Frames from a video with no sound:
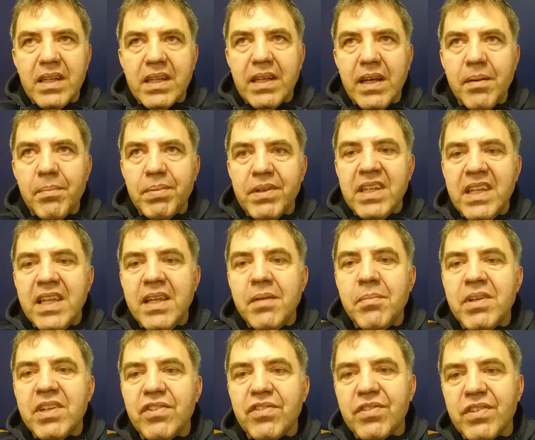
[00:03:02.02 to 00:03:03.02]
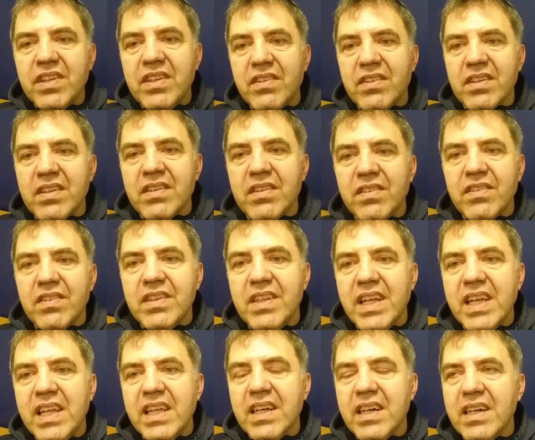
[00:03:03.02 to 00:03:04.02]
company image reasons,
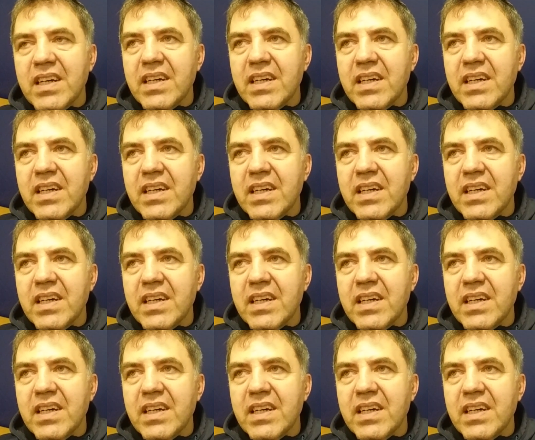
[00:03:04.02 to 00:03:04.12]
they